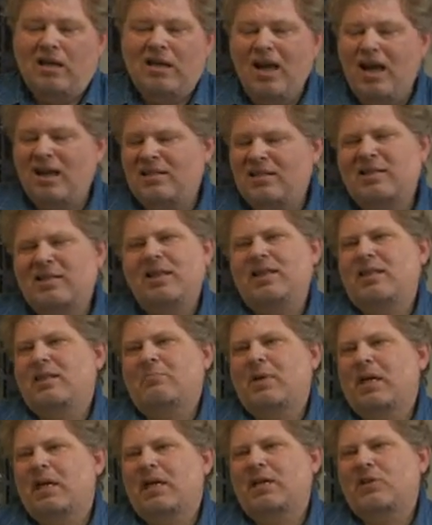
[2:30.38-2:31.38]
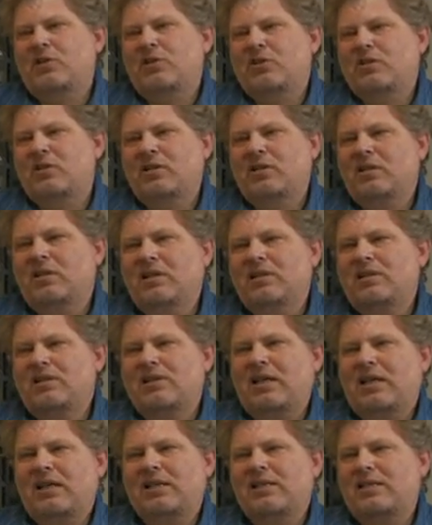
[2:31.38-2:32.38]
No, it's nothing major. It's
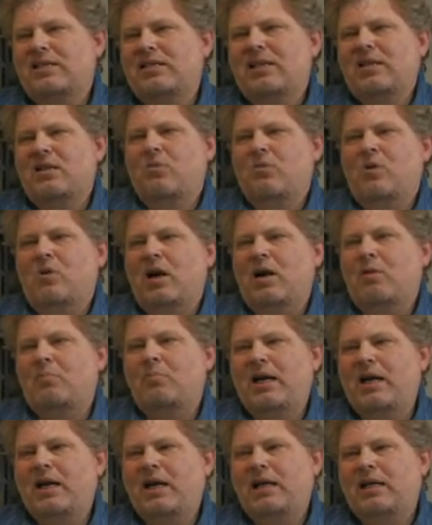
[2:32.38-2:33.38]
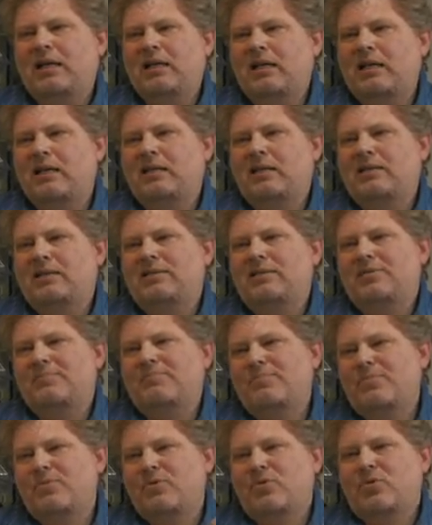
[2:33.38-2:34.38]
like I said a while back,
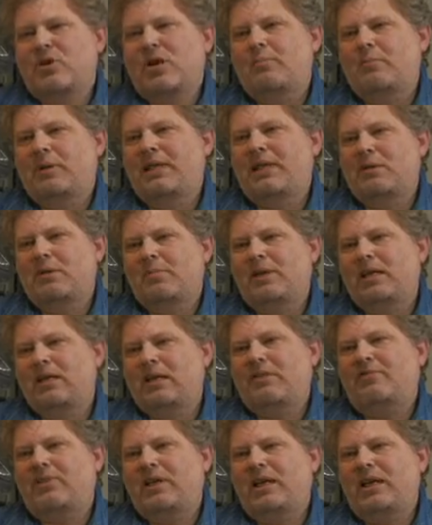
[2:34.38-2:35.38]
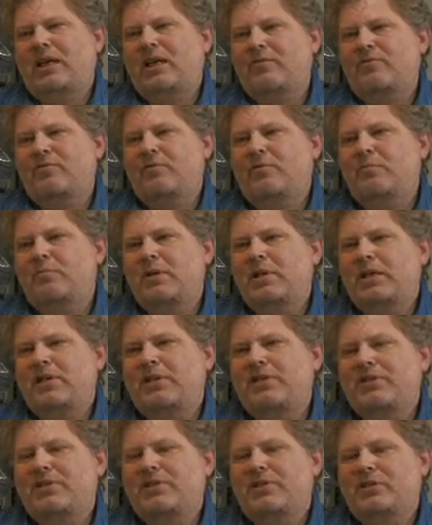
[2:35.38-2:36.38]
trembling in my left hand for a minute or